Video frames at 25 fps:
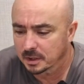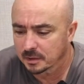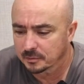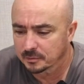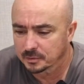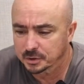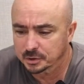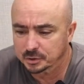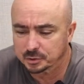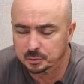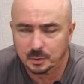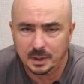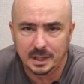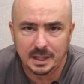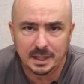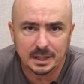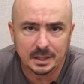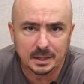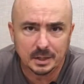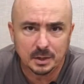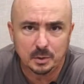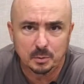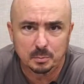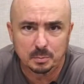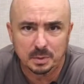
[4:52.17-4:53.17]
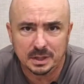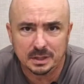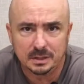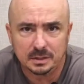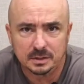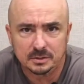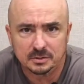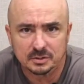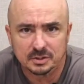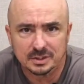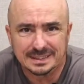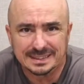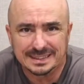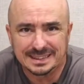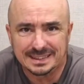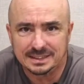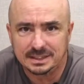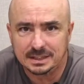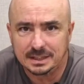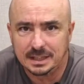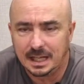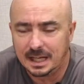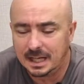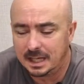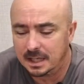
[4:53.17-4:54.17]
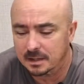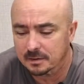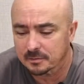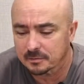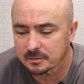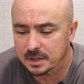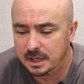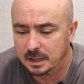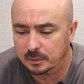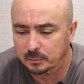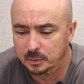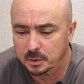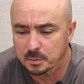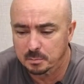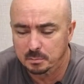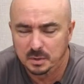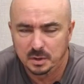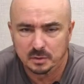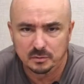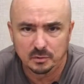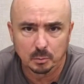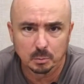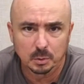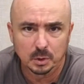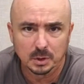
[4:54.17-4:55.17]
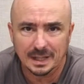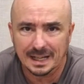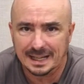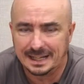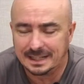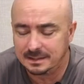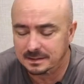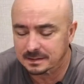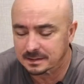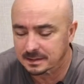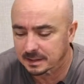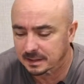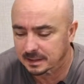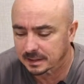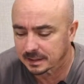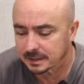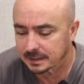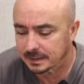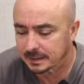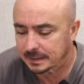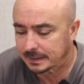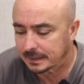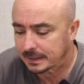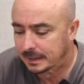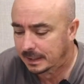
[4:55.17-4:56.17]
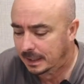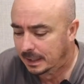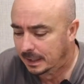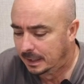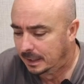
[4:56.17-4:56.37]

of this radio because it doesn't have that removable antenna.